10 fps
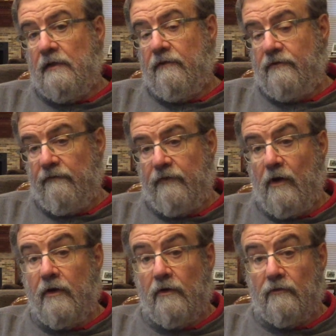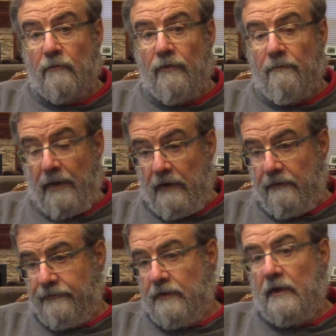the 700 years with the
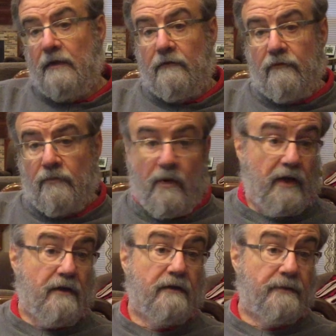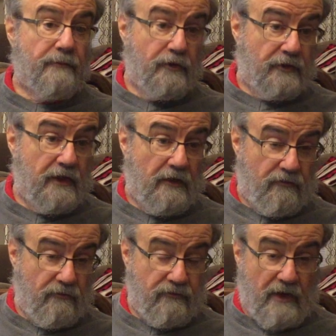Baals. This is why I call him good King
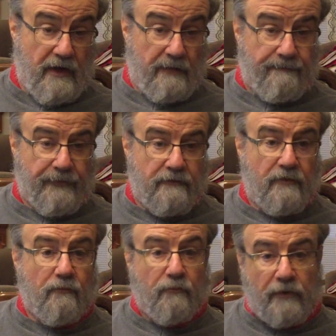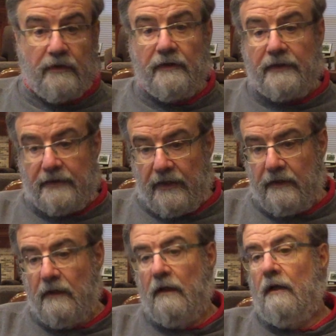Josiah, because he really
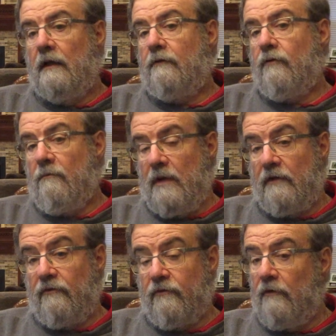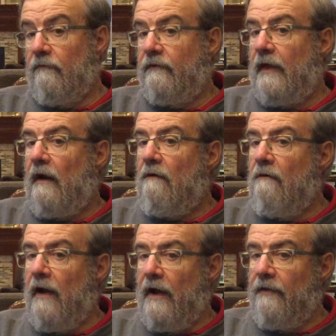did tremendous service that
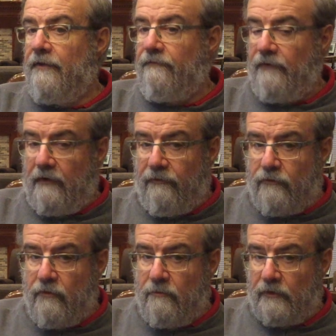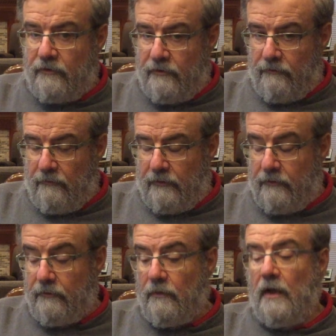allowed the faith
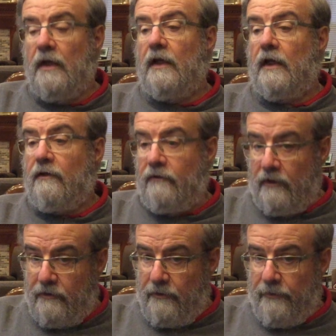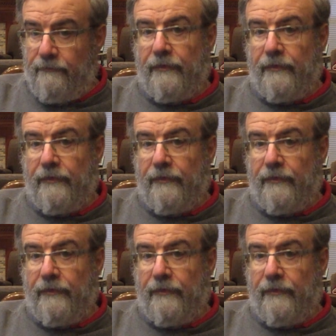to continue,